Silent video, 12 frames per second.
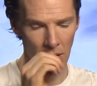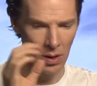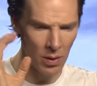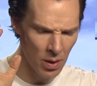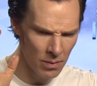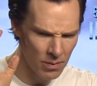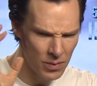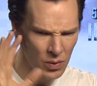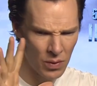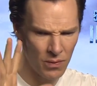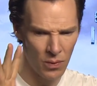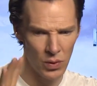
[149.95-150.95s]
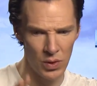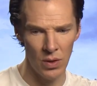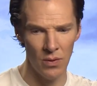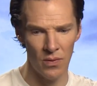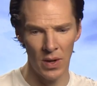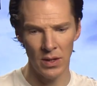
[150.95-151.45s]
you know, sort of forced in
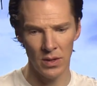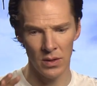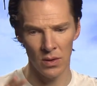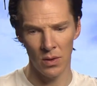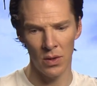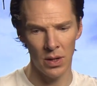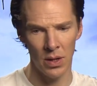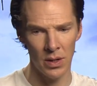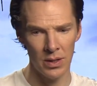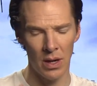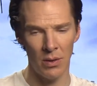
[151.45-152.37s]
your face. It's not, look at us,